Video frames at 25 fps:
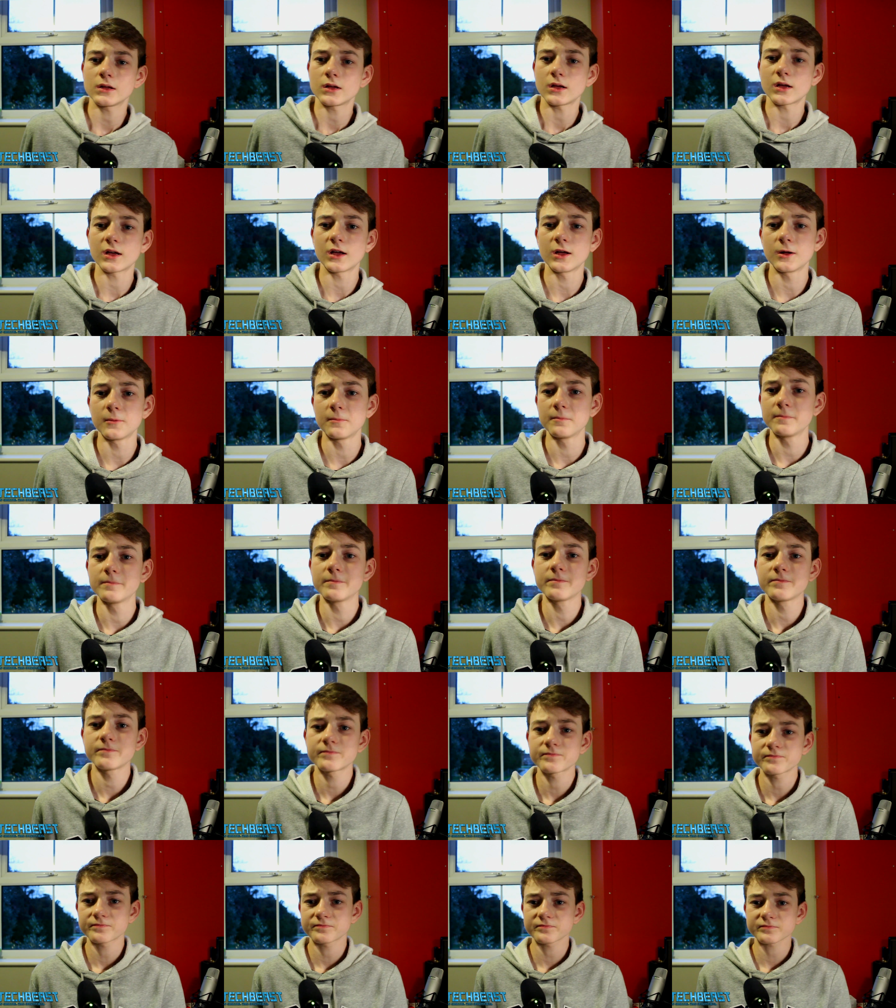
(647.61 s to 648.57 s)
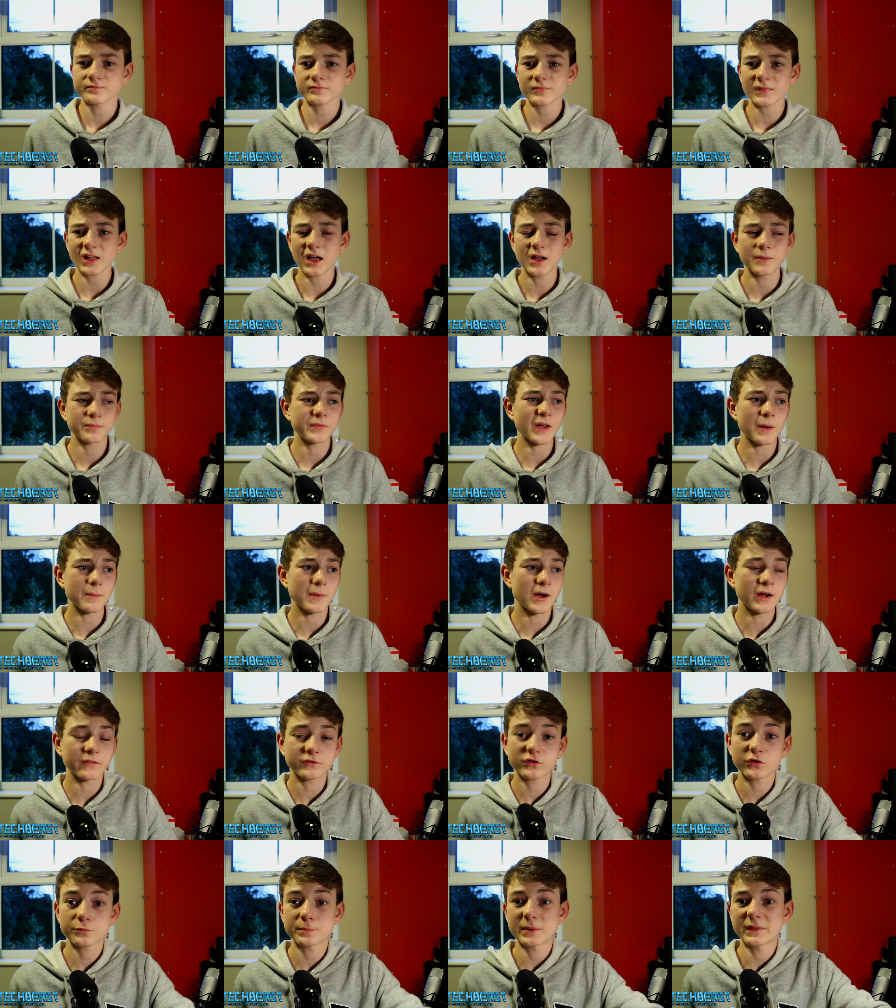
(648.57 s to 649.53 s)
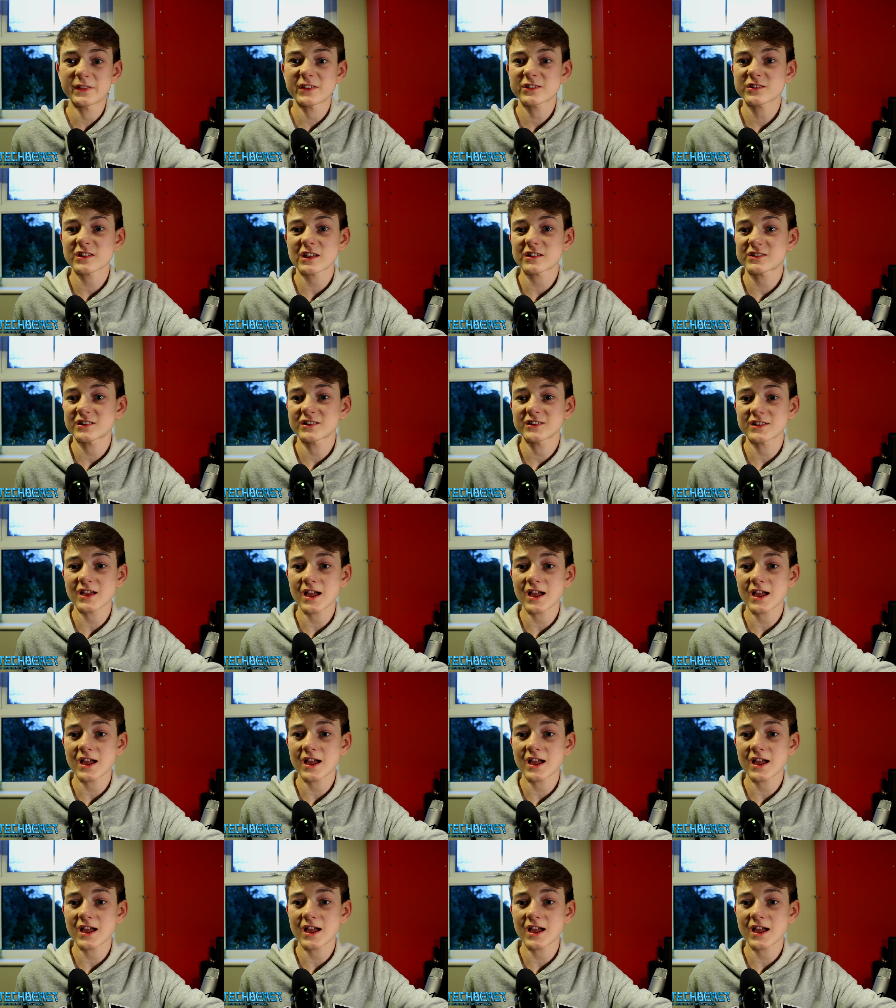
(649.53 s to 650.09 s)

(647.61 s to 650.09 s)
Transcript: That might have just been the settings